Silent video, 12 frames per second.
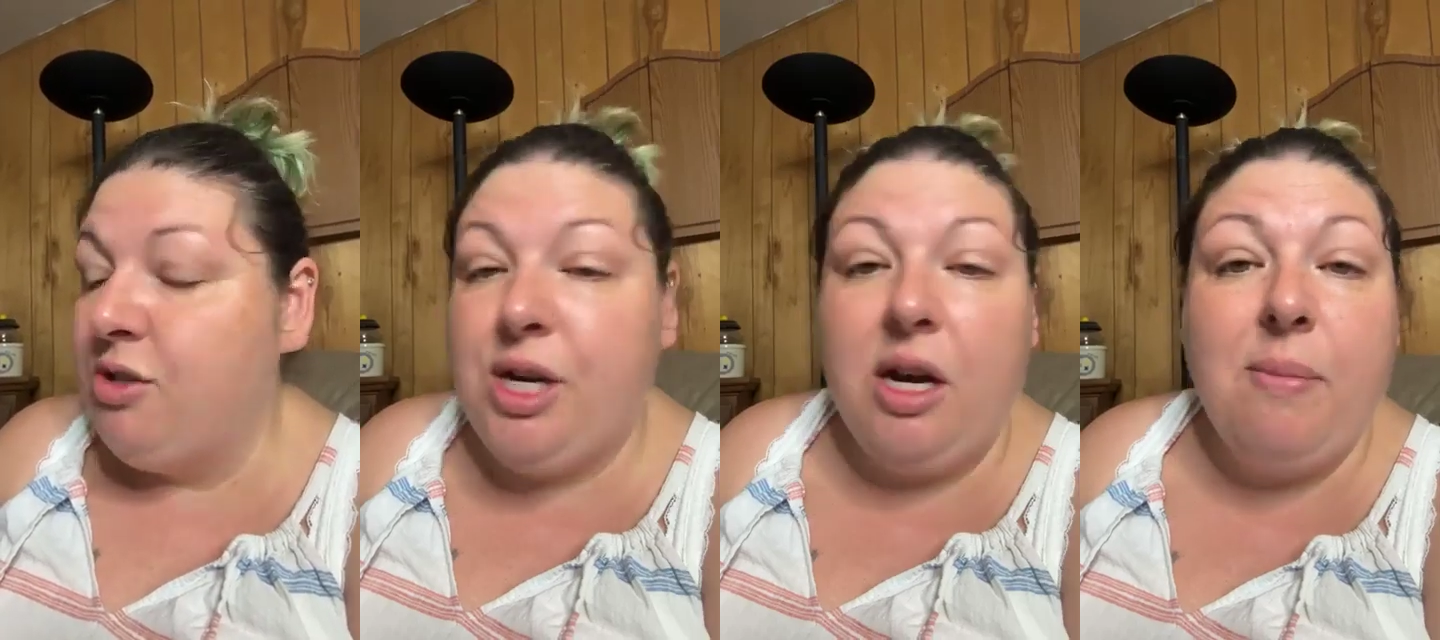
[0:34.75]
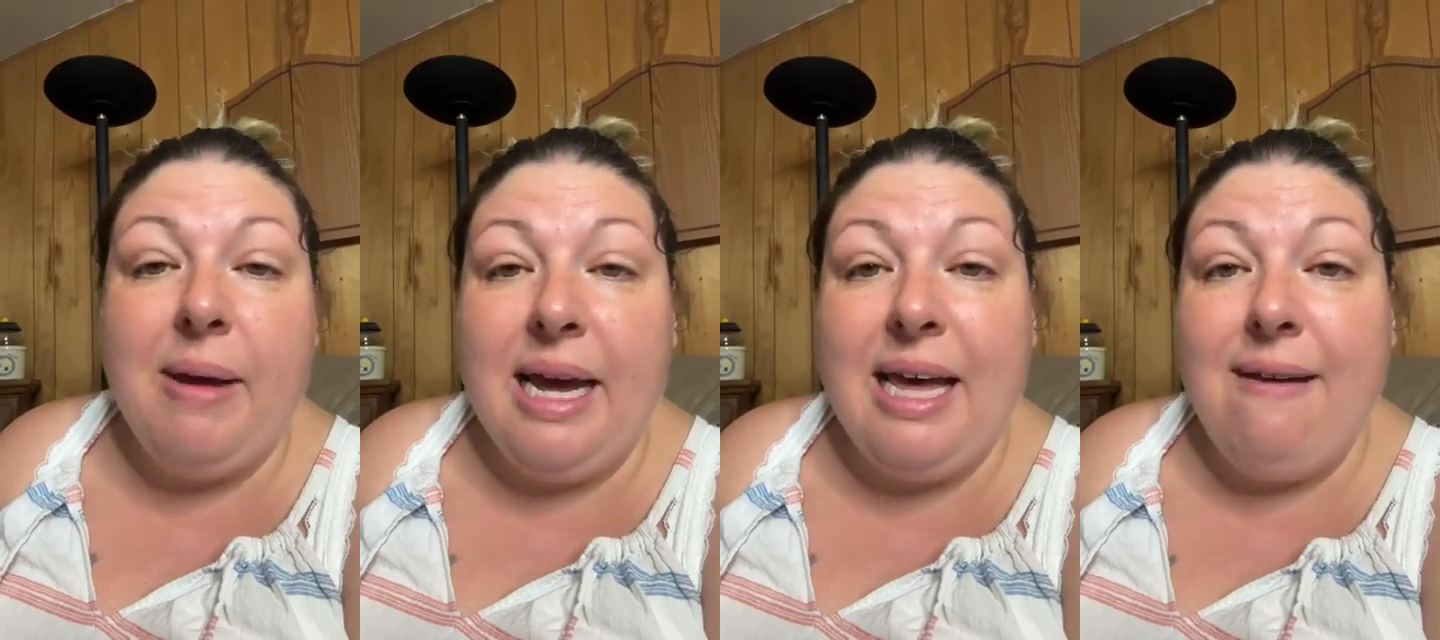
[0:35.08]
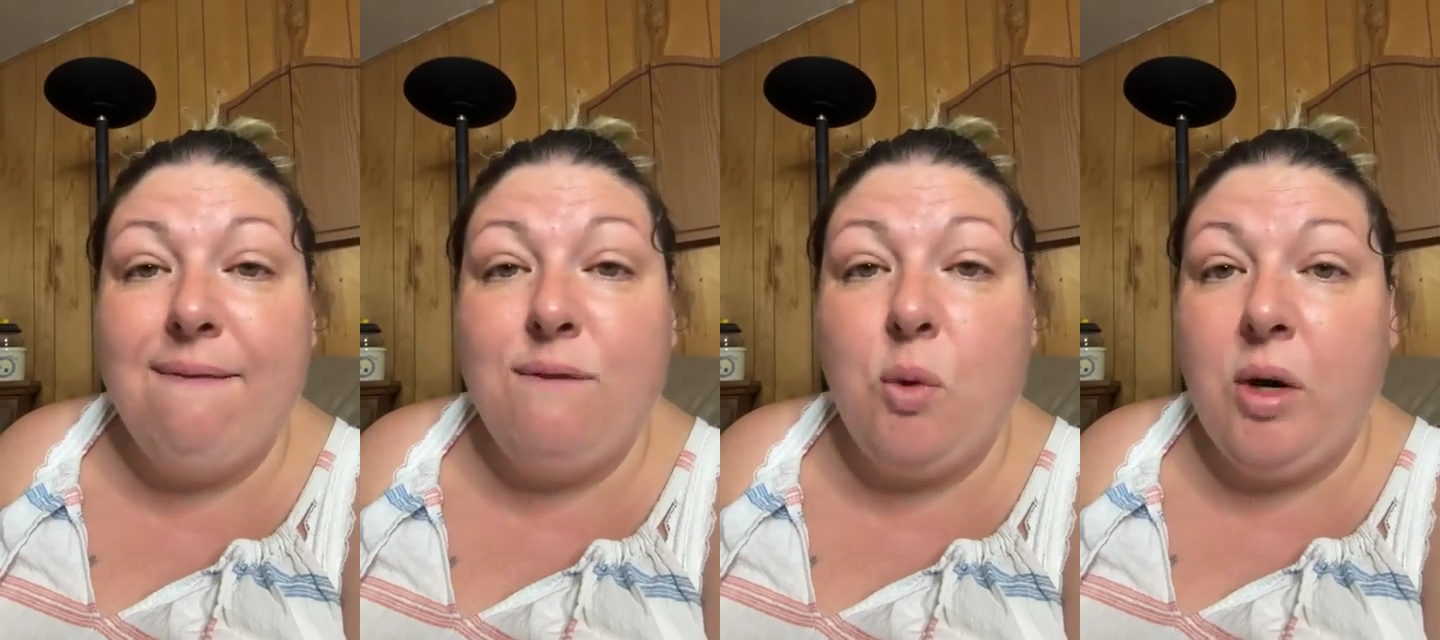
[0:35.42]

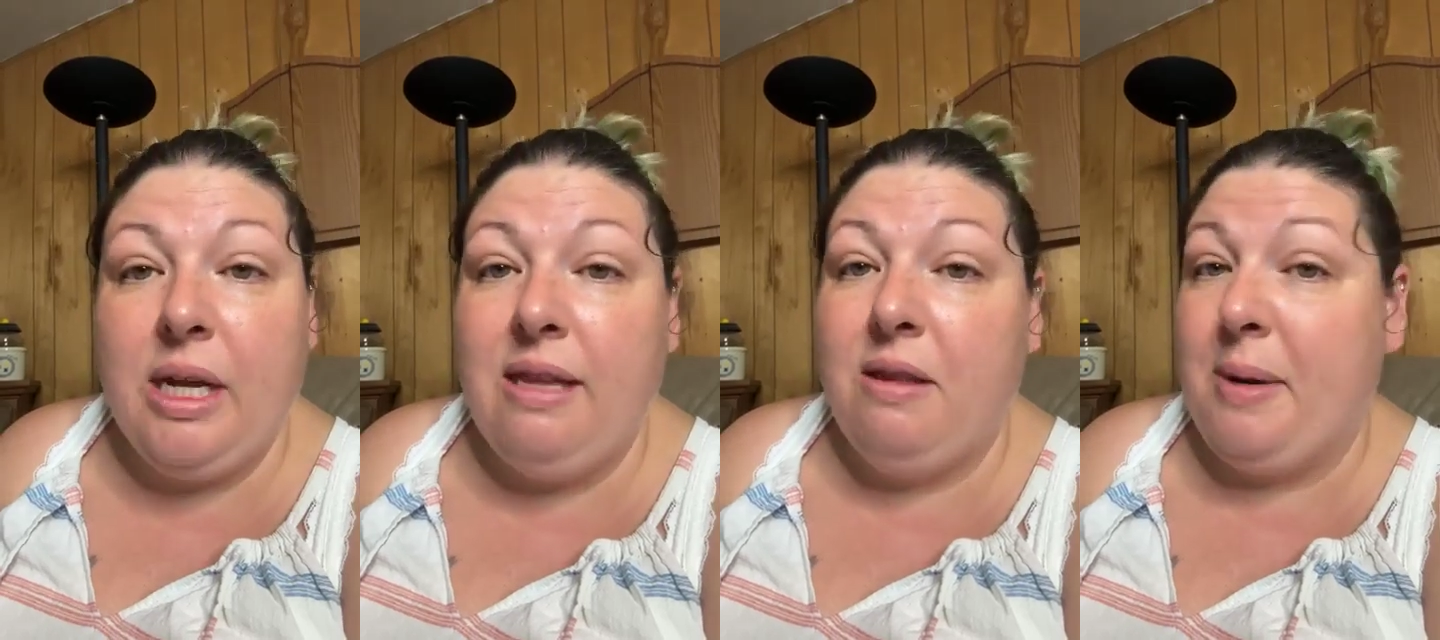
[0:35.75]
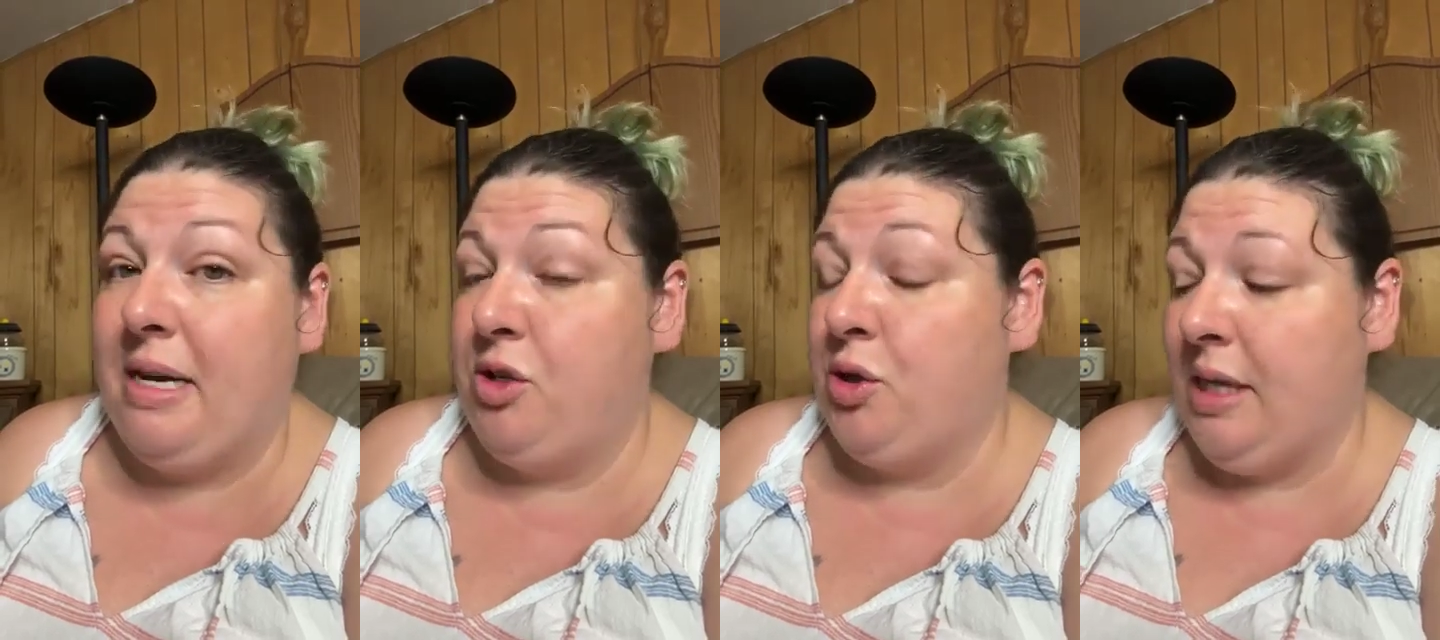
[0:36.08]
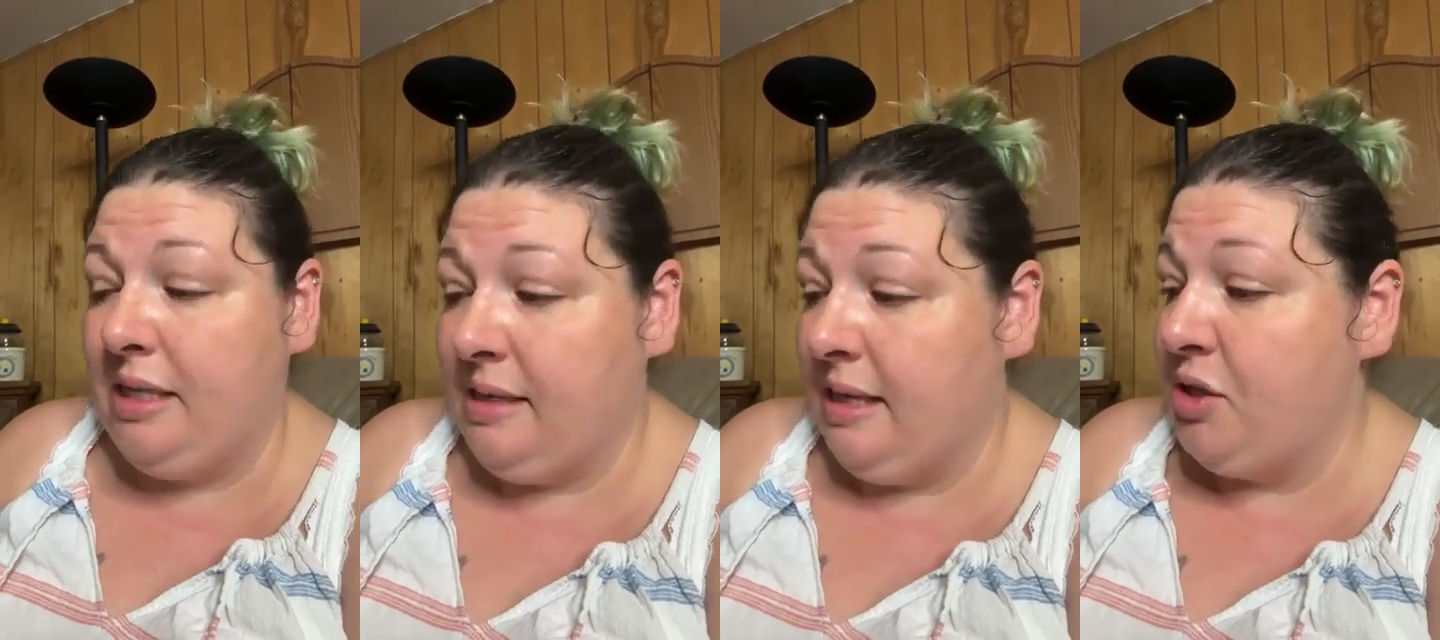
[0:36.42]
Jeremiah 40 in the Passion
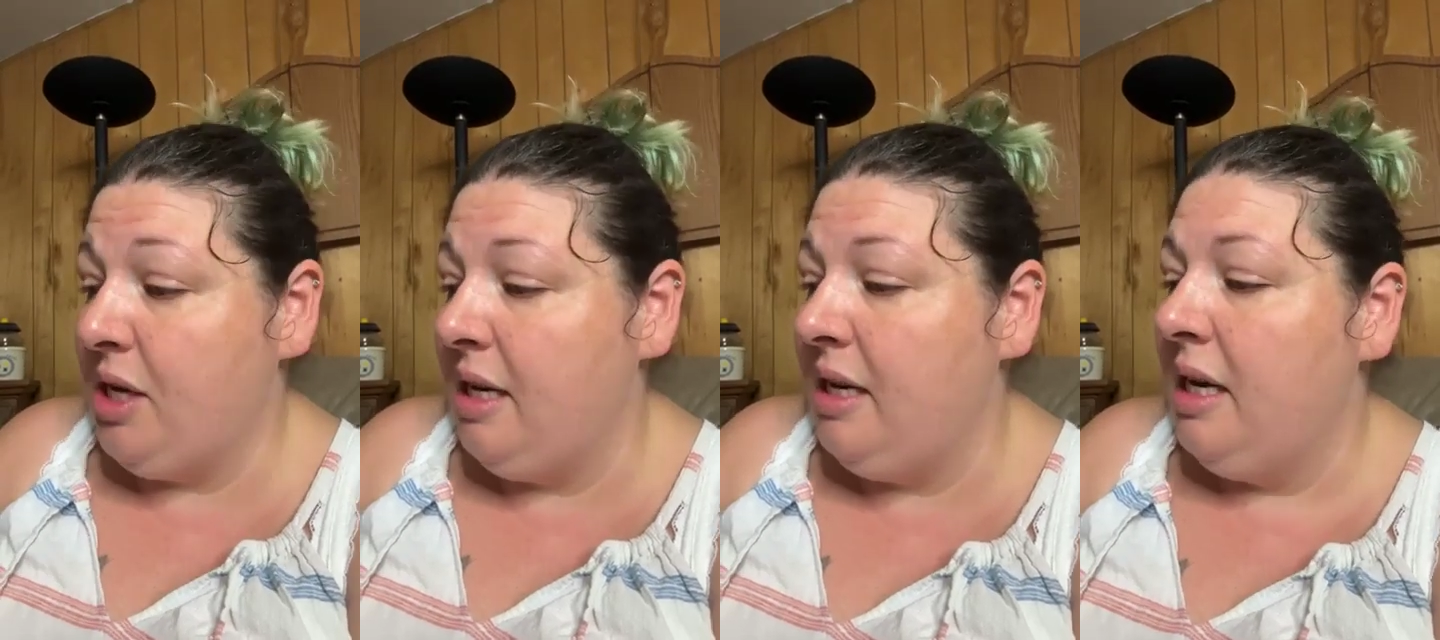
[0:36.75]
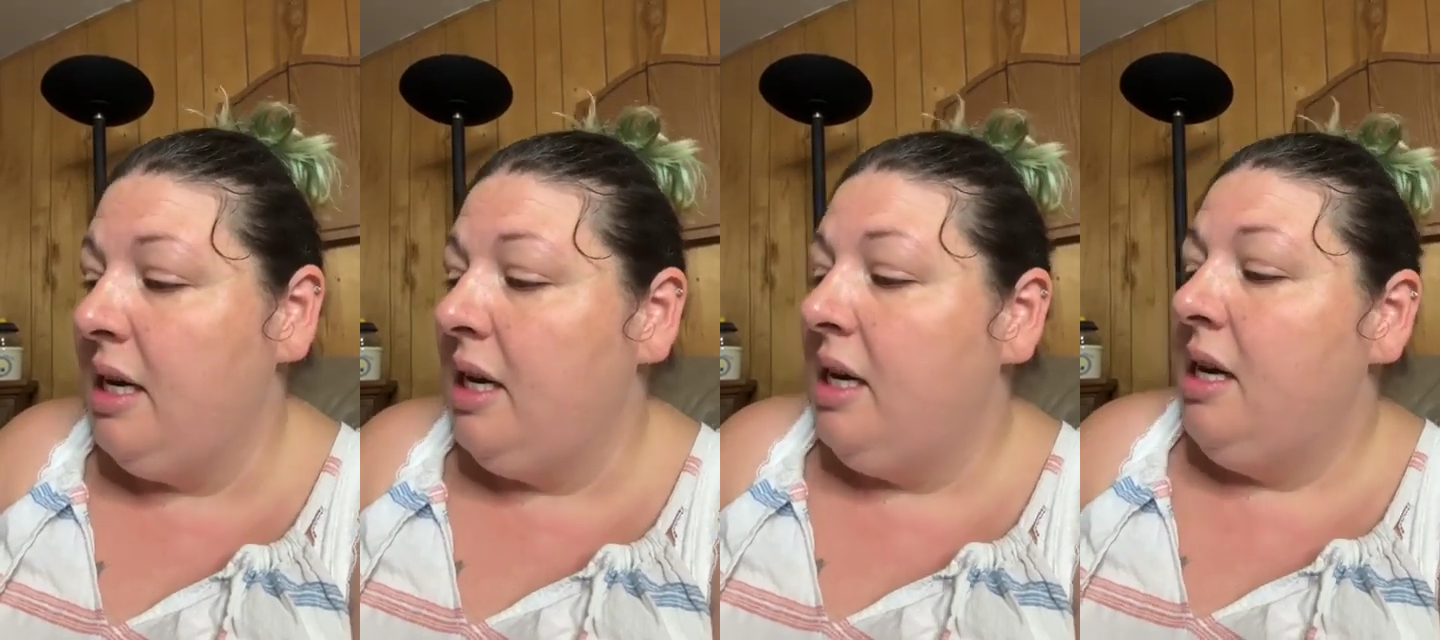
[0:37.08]
Translation.